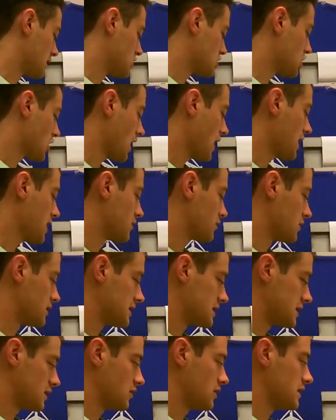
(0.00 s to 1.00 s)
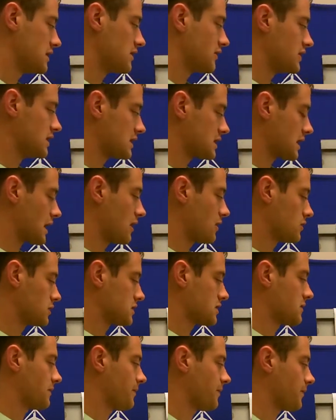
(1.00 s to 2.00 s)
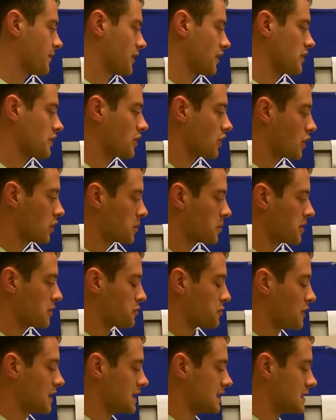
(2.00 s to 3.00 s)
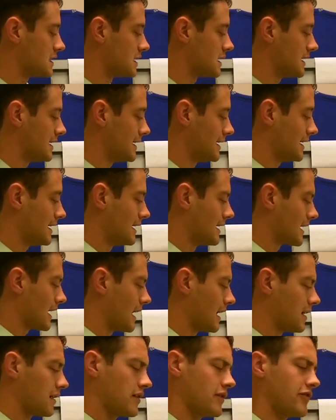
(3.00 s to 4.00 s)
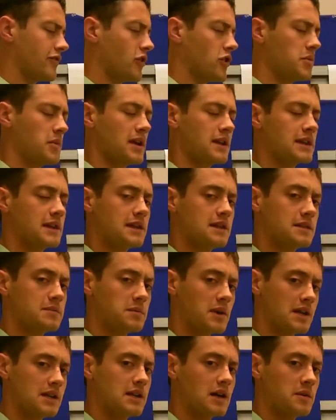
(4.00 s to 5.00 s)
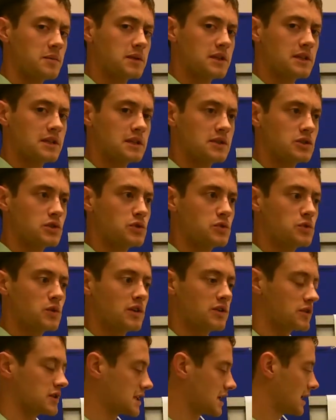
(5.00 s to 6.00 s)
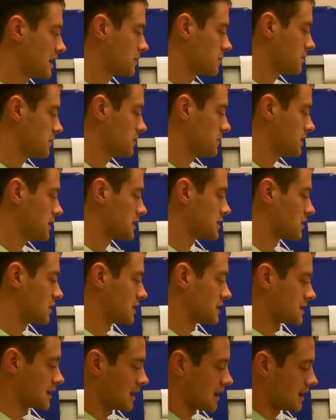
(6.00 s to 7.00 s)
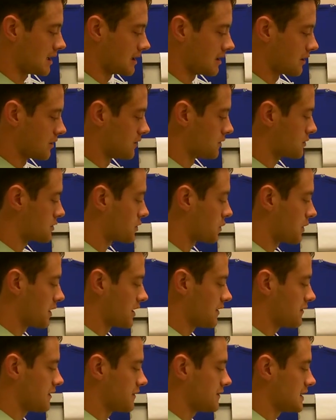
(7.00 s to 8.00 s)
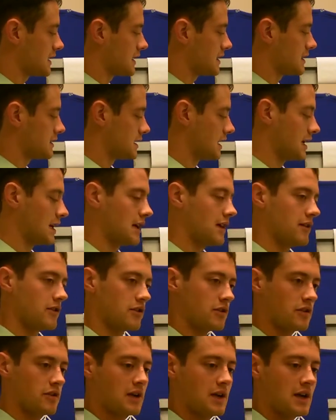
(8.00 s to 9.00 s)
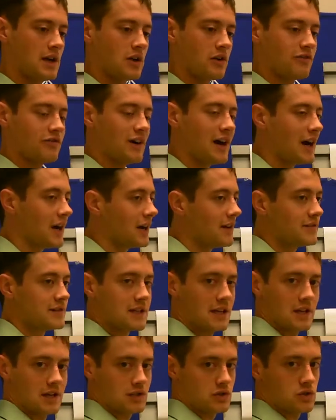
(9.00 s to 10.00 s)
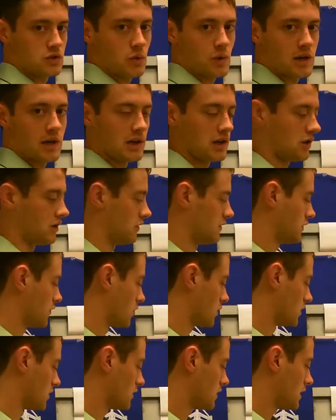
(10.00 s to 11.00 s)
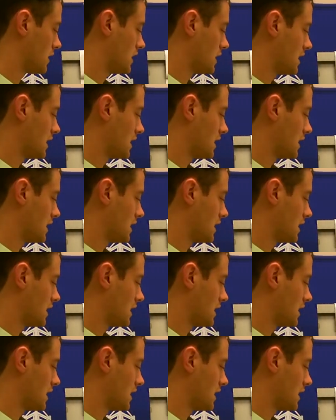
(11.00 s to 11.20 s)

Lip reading: a chain or a series of discounts, they're going to be written kind of in a format that might not be too understandable. It's going to say, 20, 15, 10, or 5, 10, 12, or